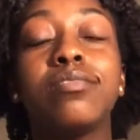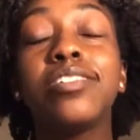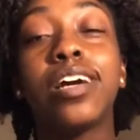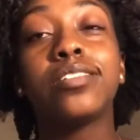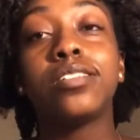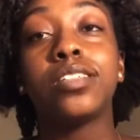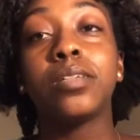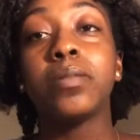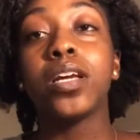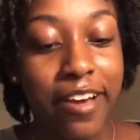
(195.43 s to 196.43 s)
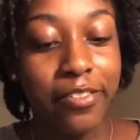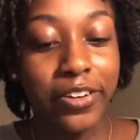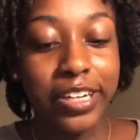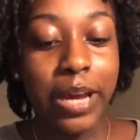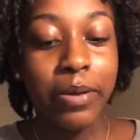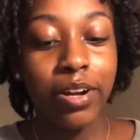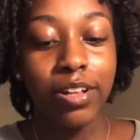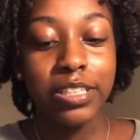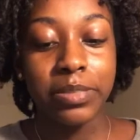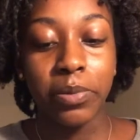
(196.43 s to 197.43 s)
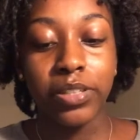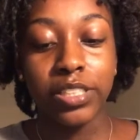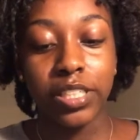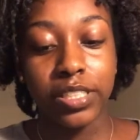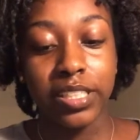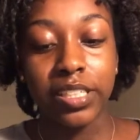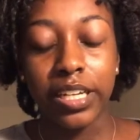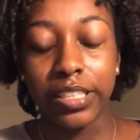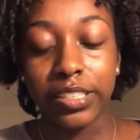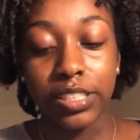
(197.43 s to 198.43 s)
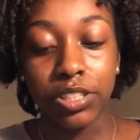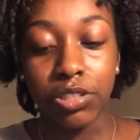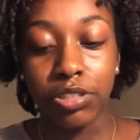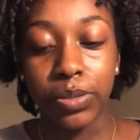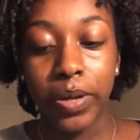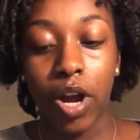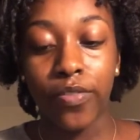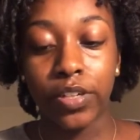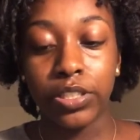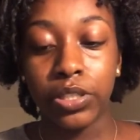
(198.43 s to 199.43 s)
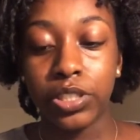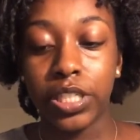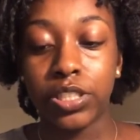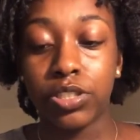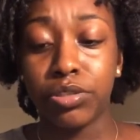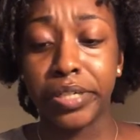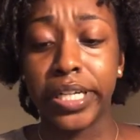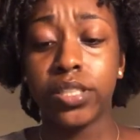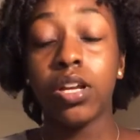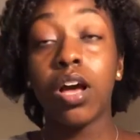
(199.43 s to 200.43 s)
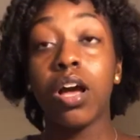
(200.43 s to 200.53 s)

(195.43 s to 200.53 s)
you guys should see me. Florida Gateway College is more than just an institution. We offer associate's degrees.